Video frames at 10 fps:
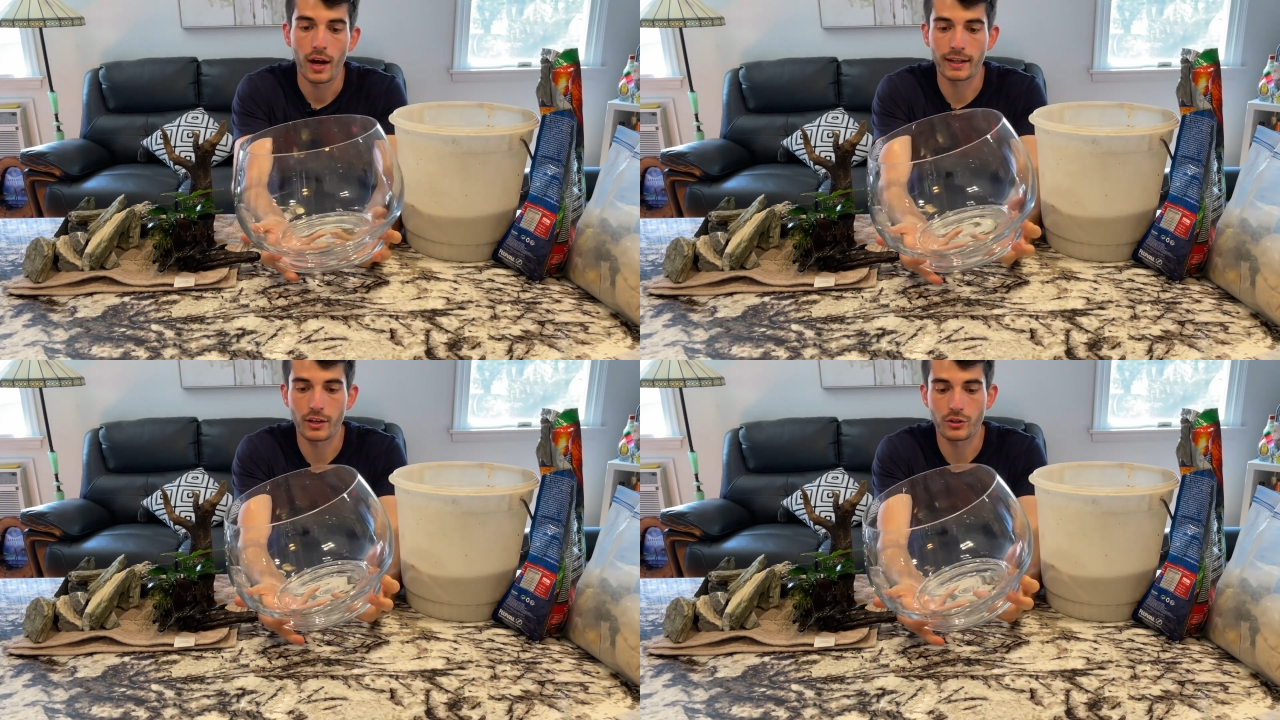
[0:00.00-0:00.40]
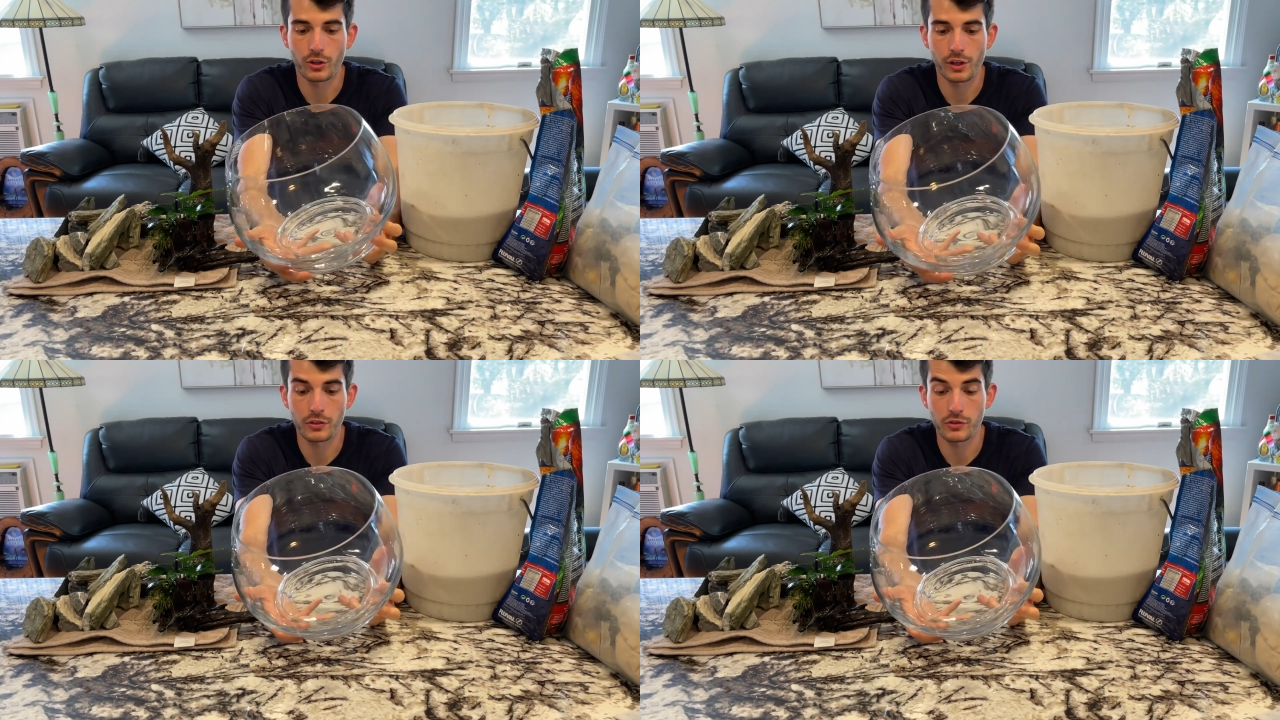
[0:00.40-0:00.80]
I guess
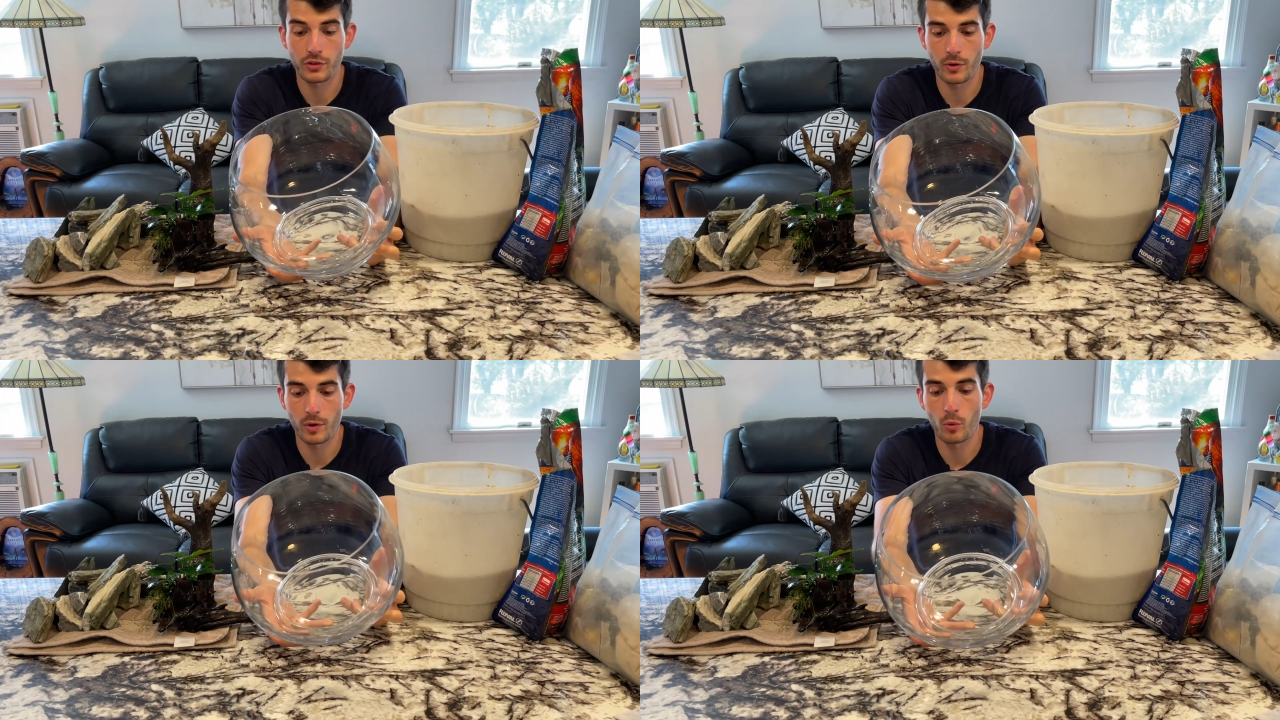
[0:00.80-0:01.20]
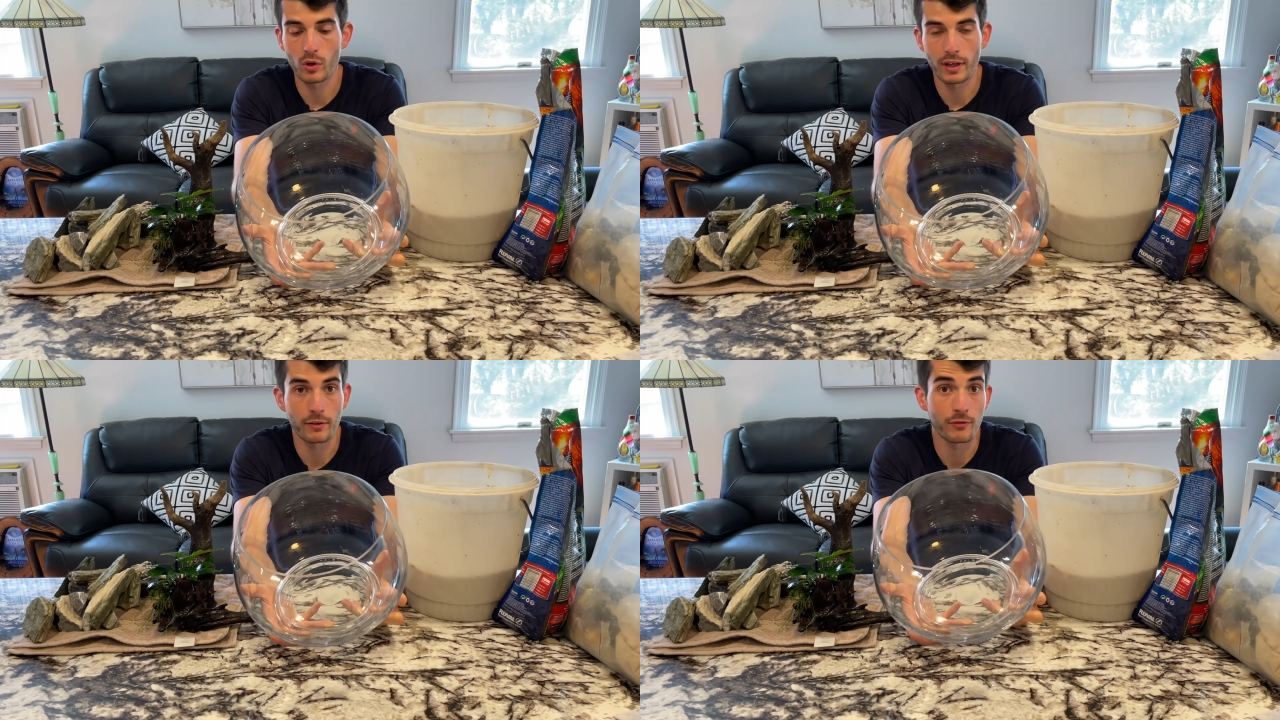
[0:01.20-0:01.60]
you could consider it
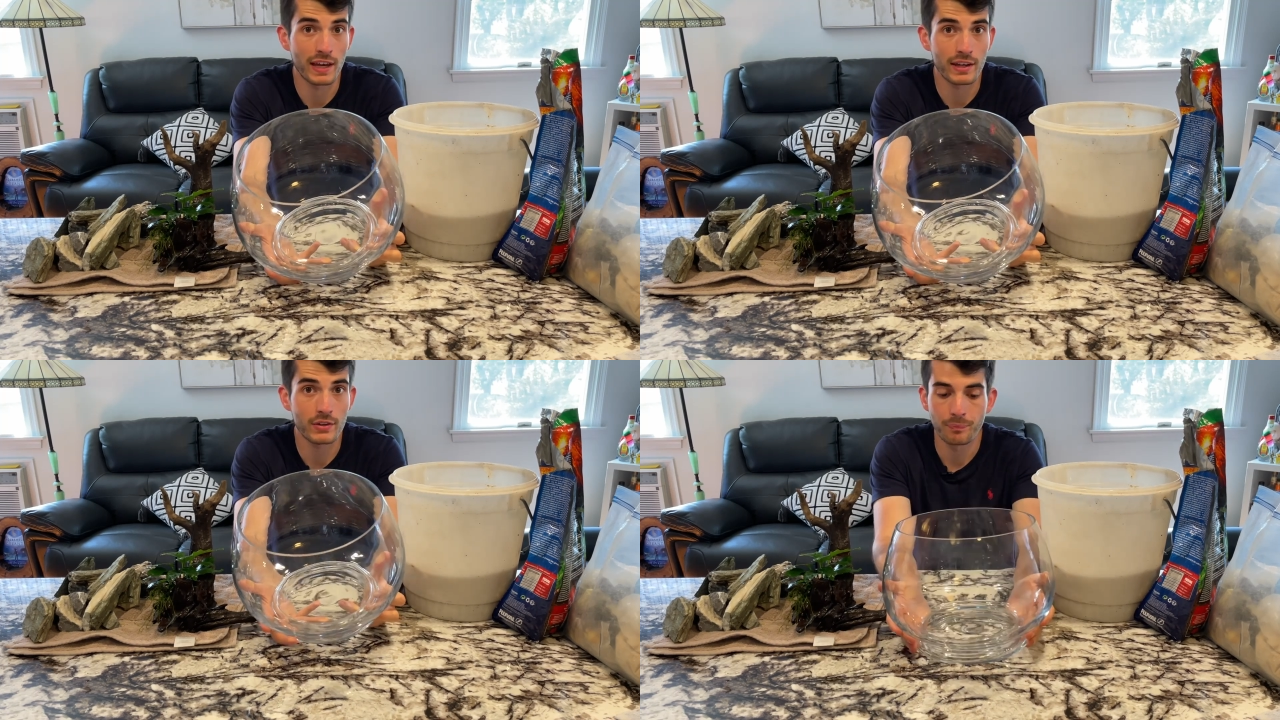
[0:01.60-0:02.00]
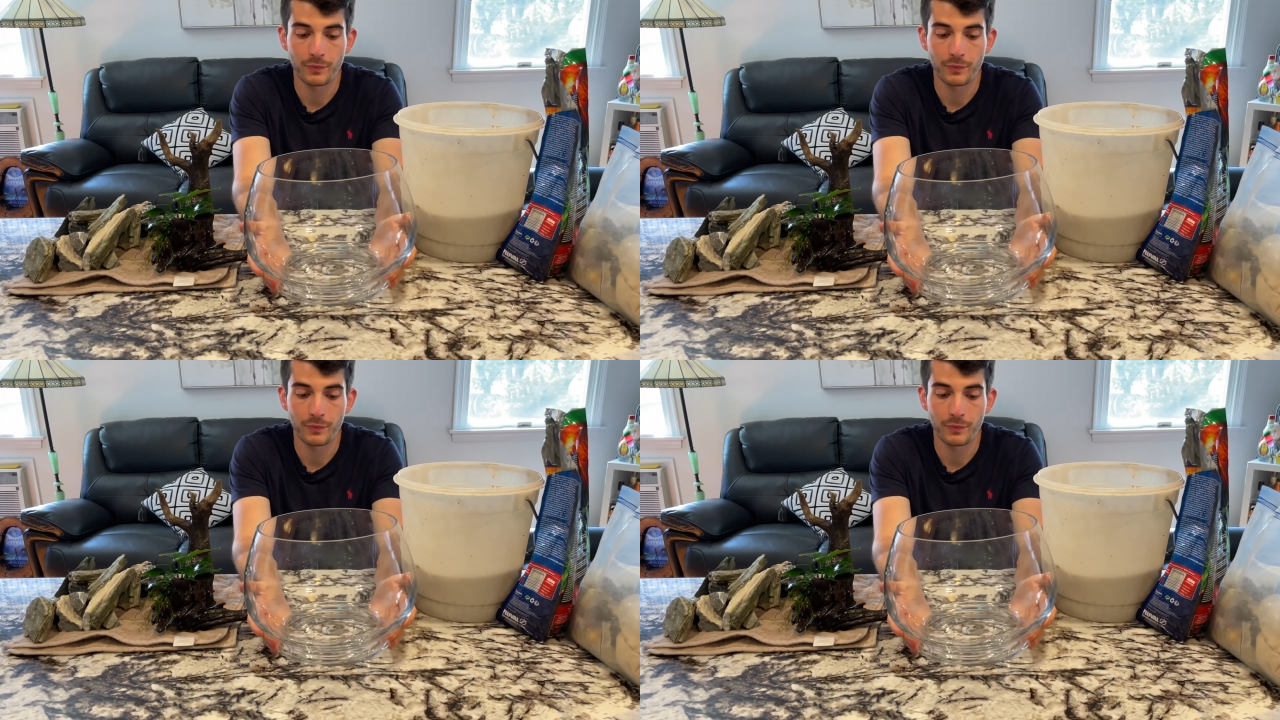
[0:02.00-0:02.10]
more like a vase.